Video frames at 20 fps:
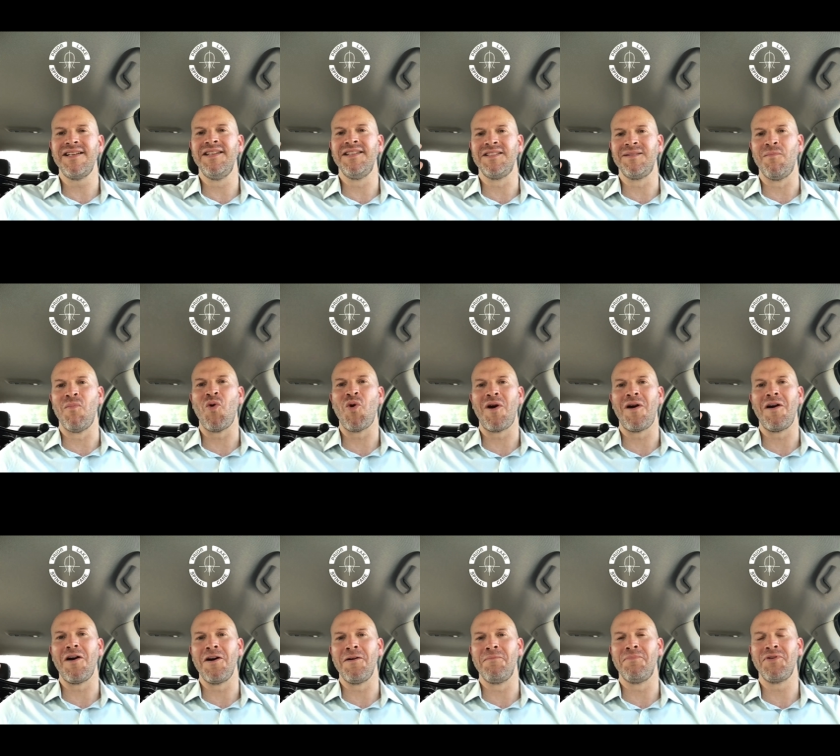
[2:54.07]
is more
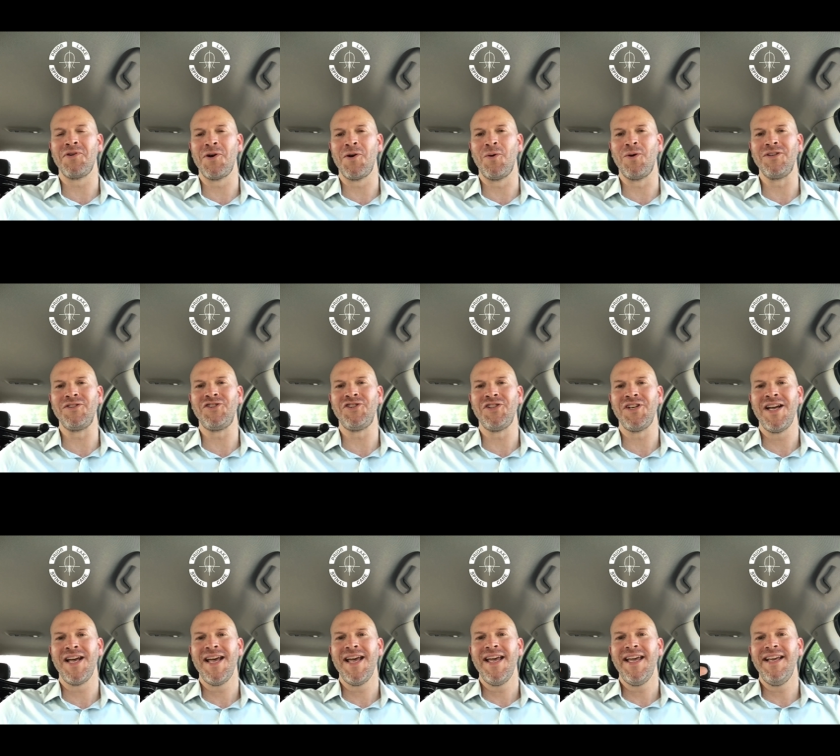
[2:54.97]
approach
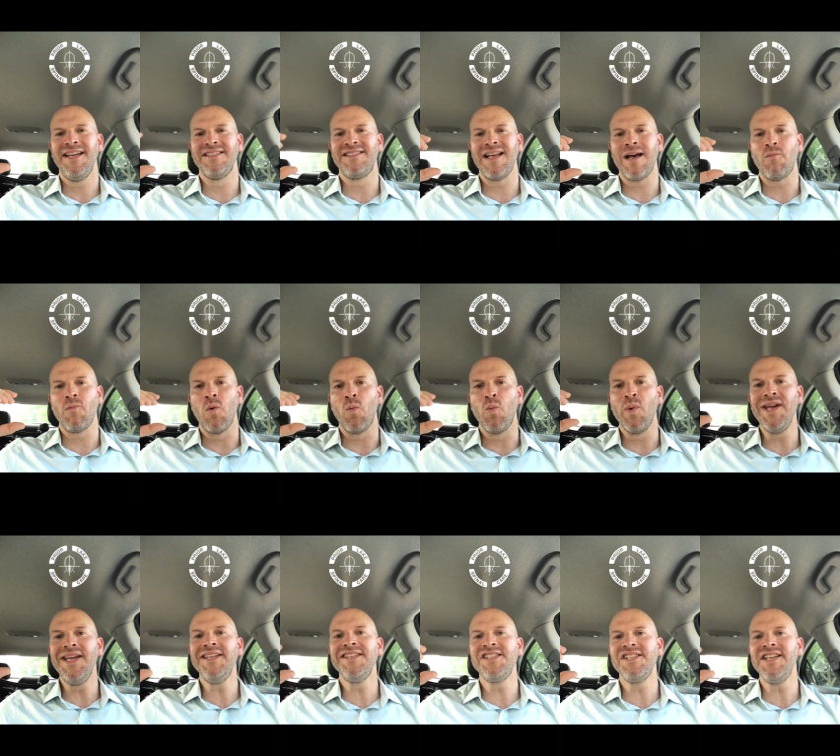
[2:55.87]
is that when
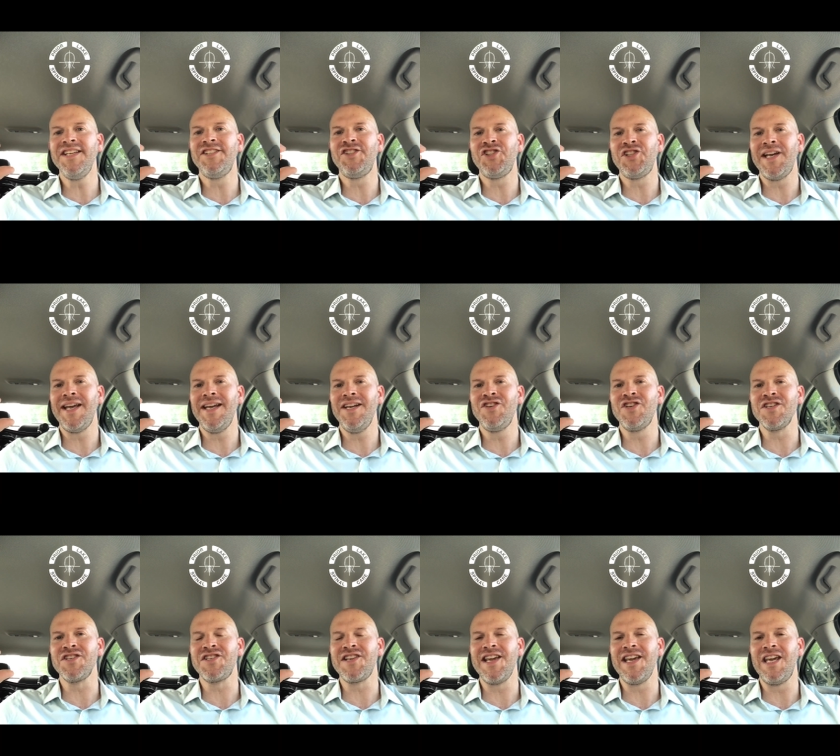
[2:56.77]
we see
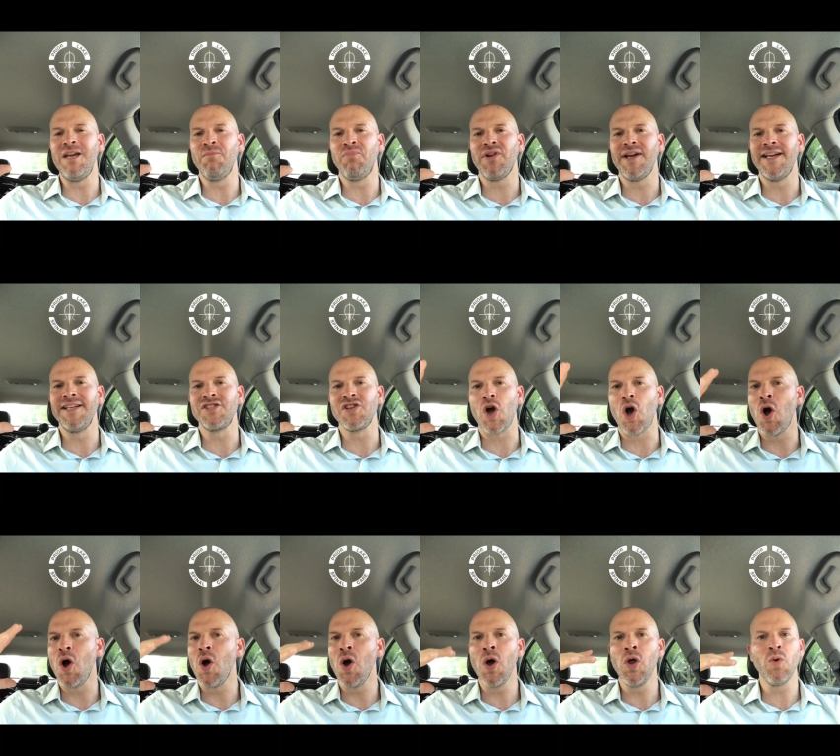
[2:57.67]
changes taking place
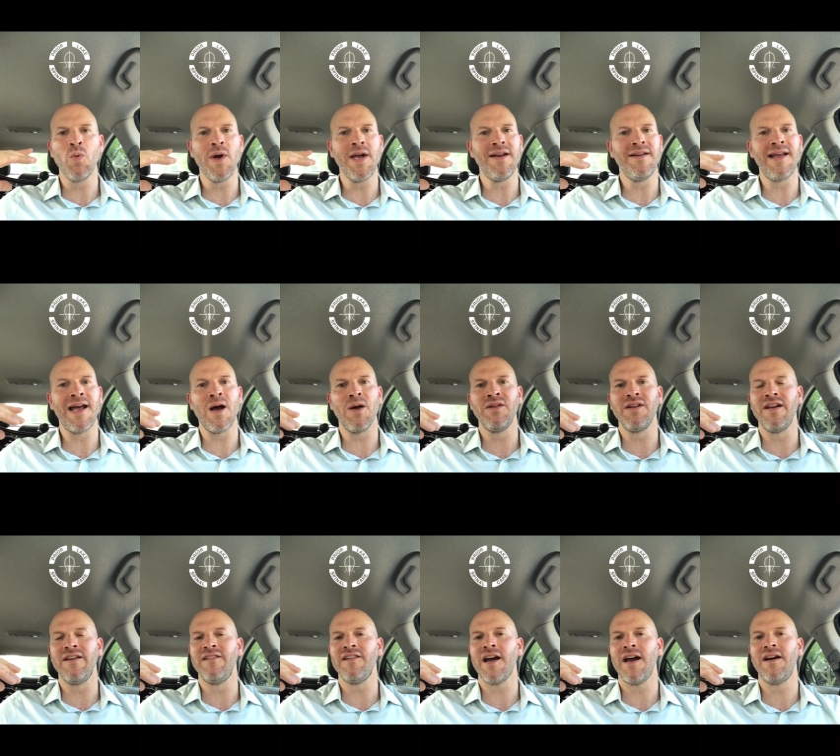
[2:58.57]
all the way down the
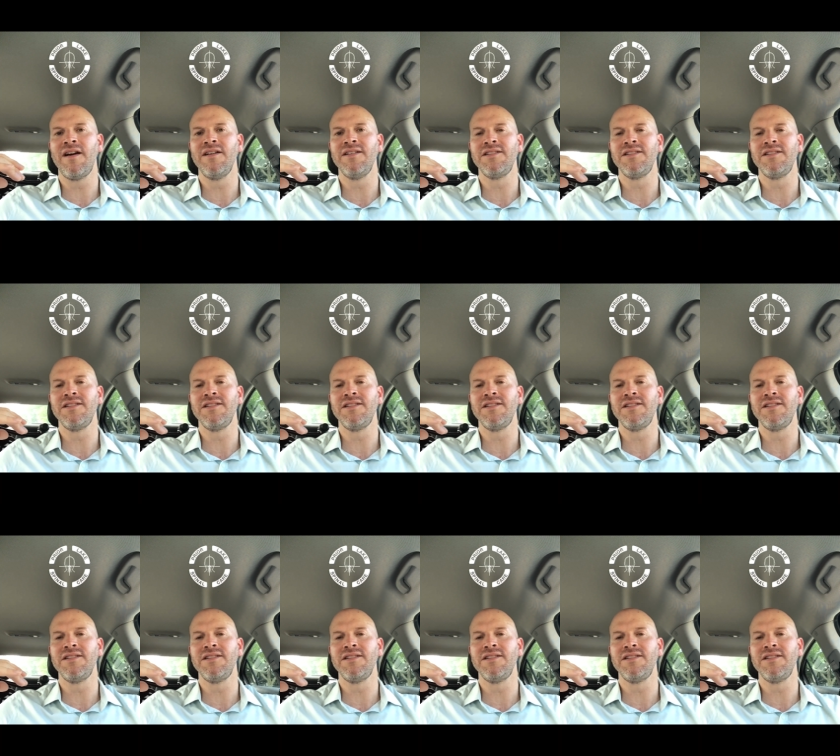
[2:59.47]
entire